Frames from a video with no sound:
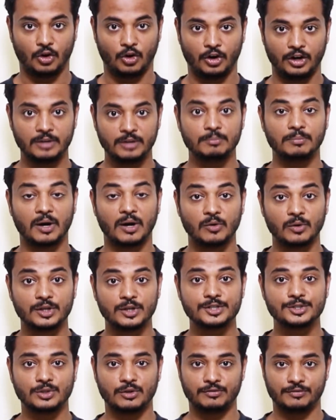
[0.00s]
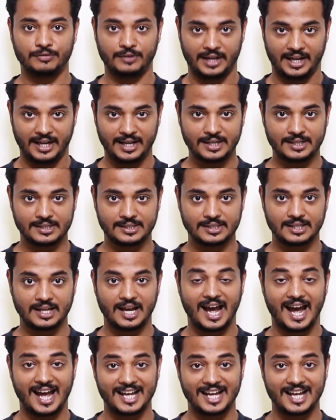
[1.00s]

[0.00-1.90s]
or powers of x